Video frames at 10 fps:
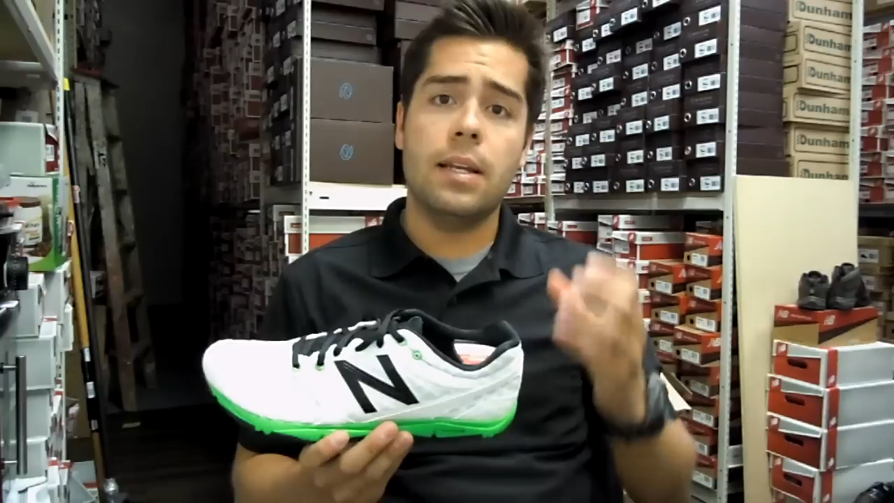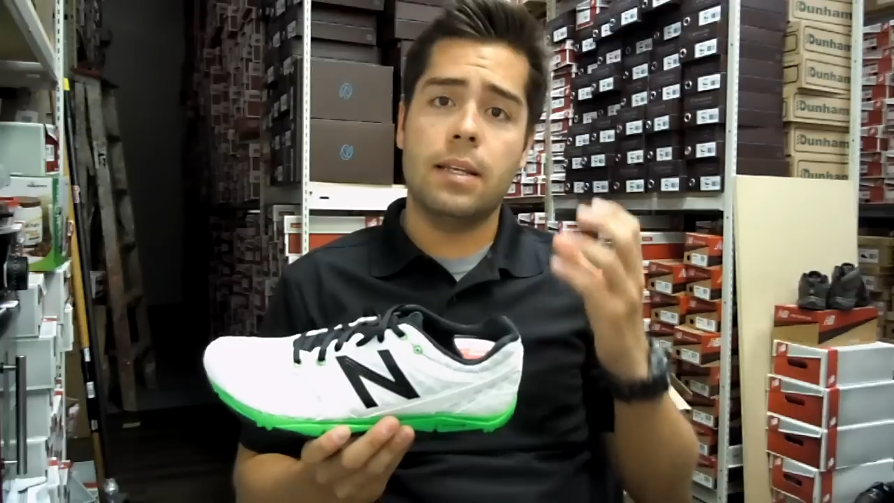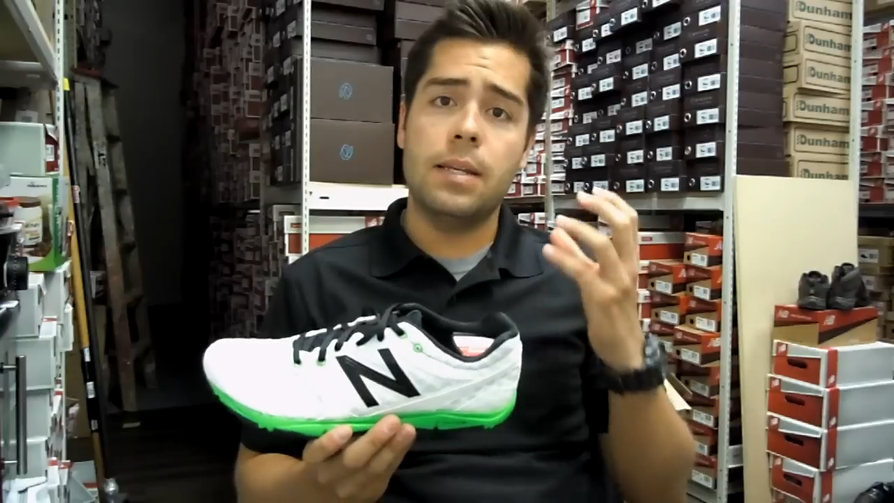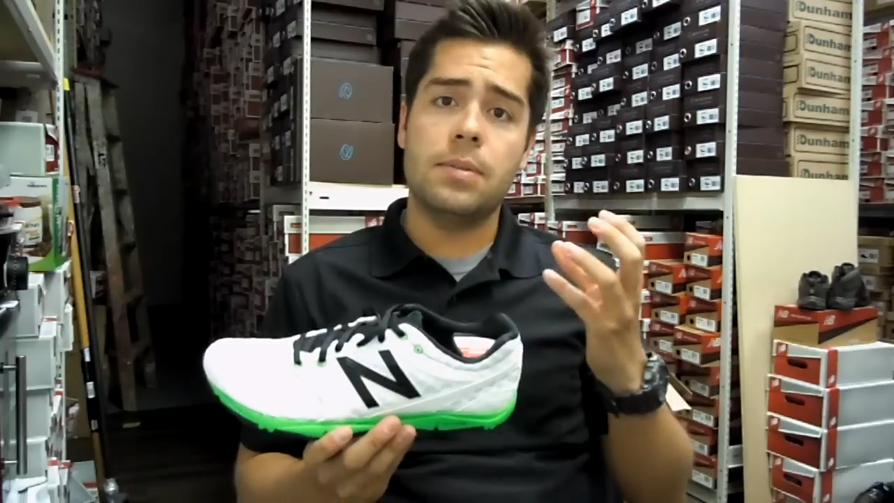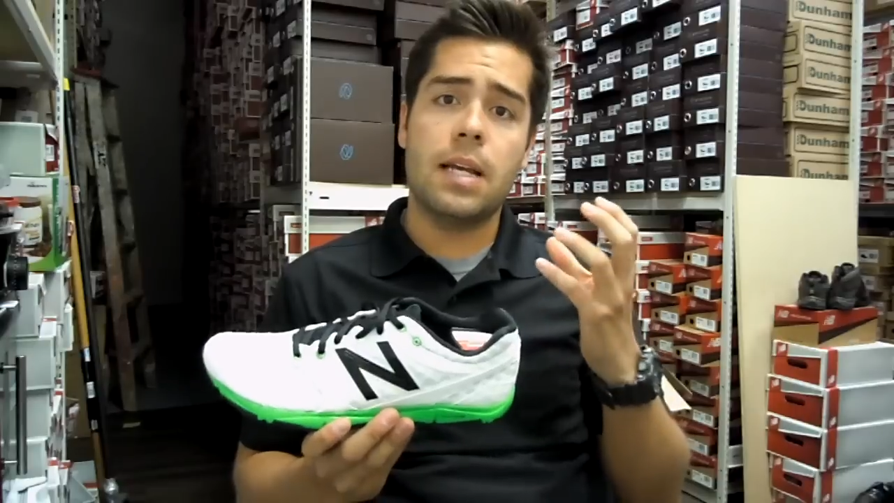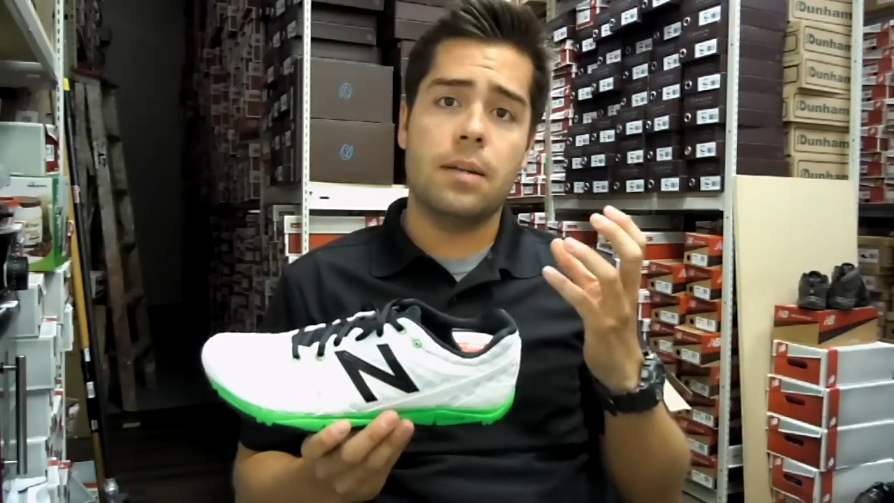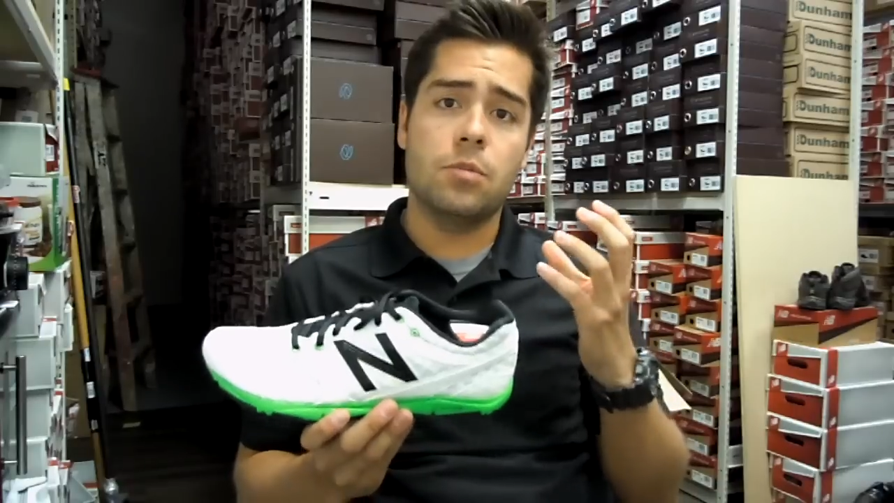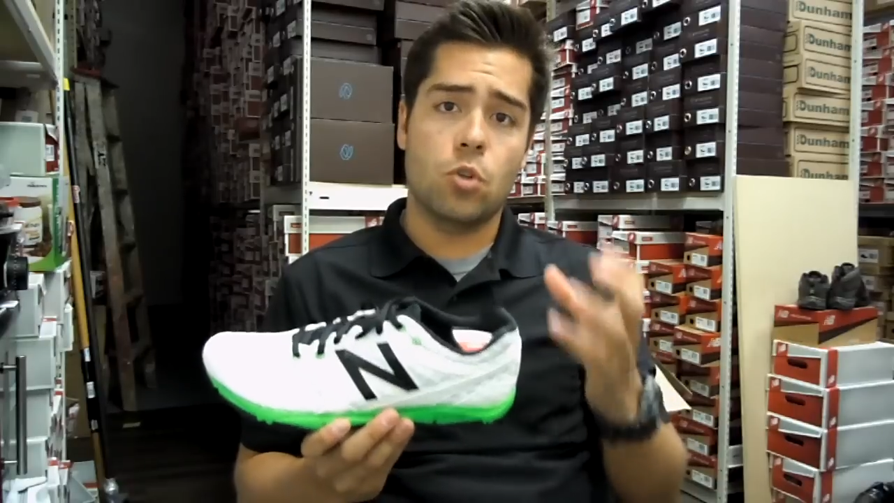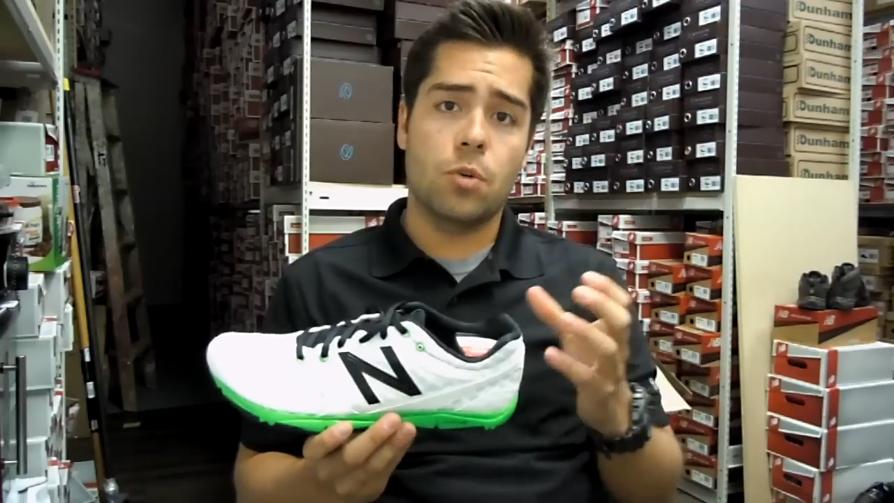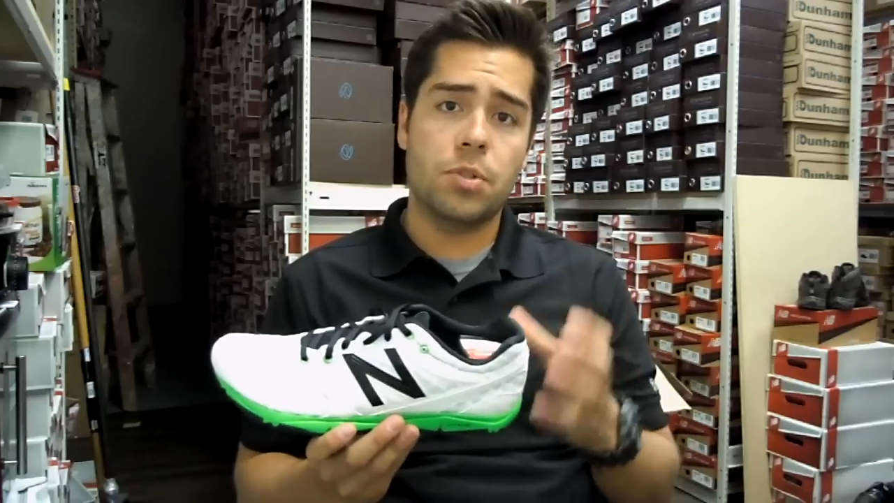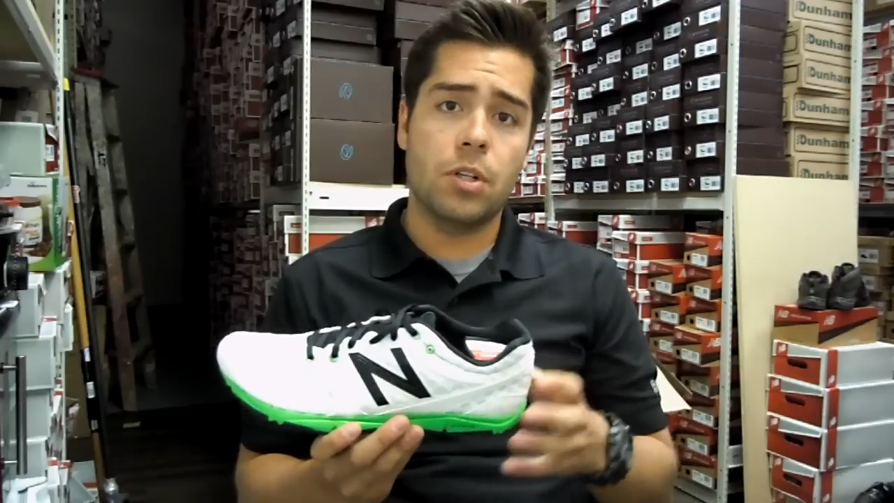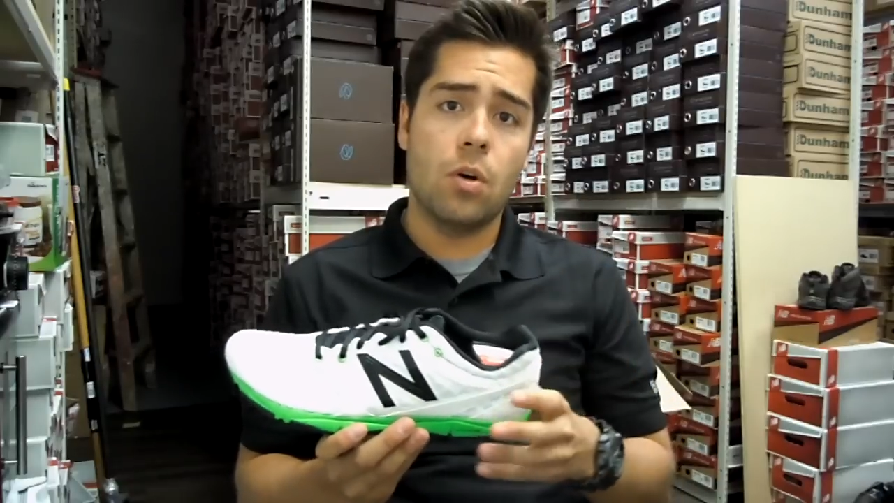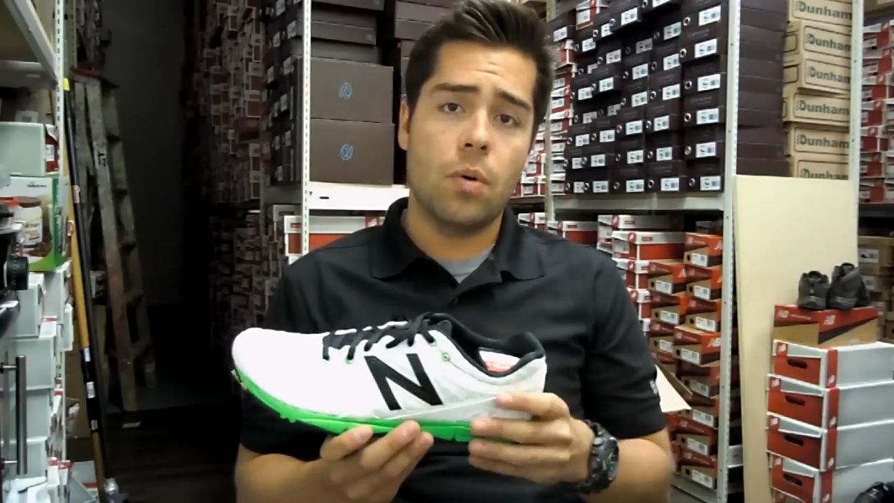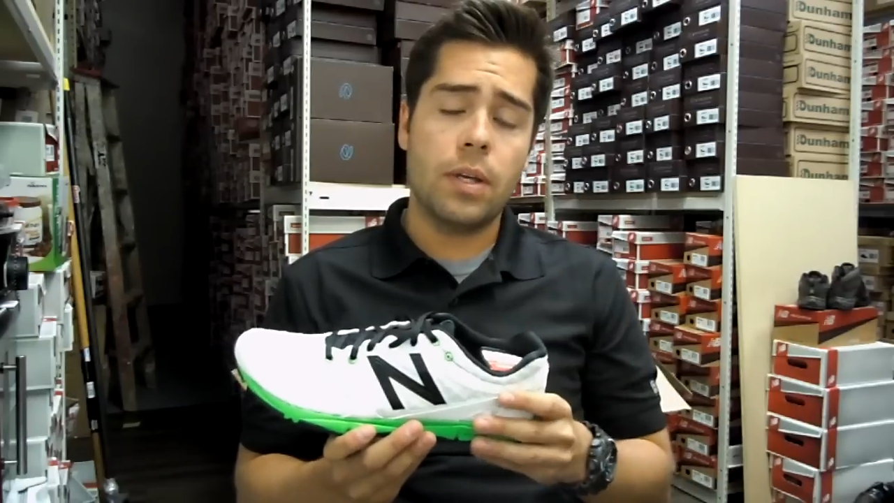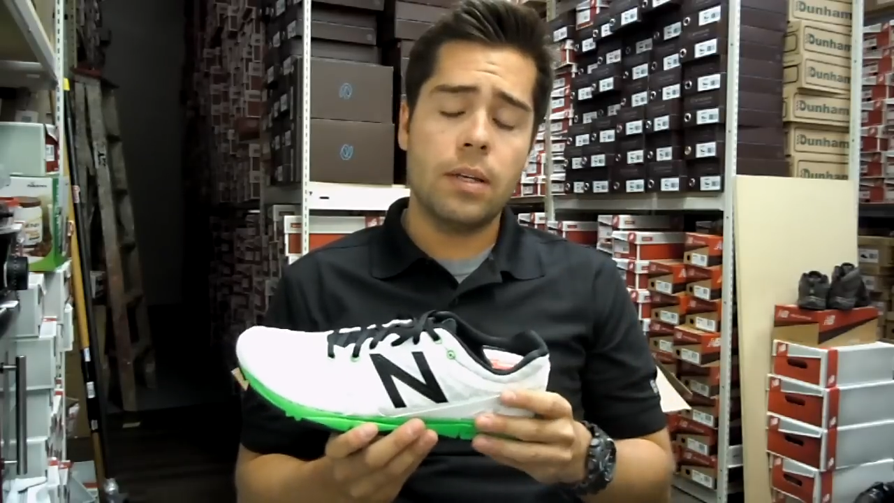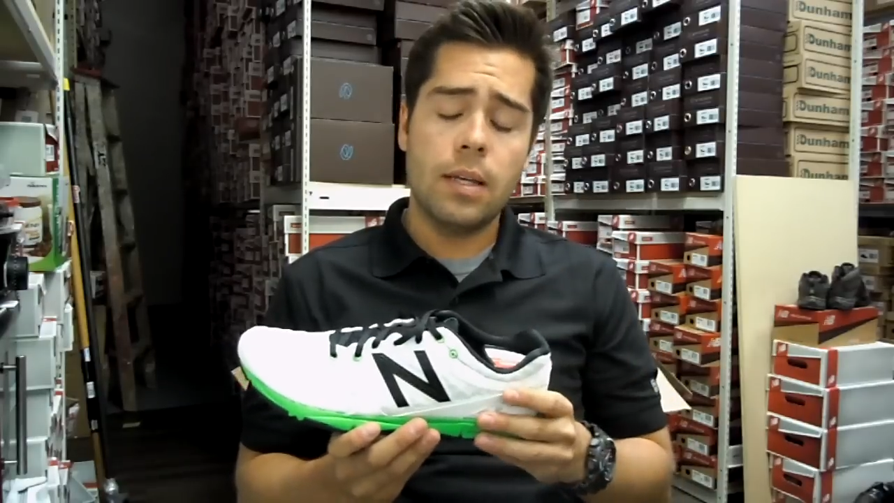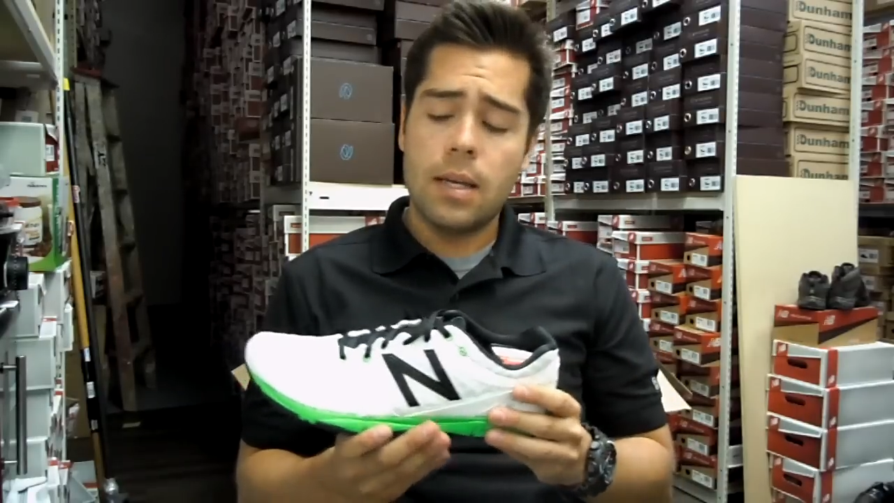and keeps that absorption going.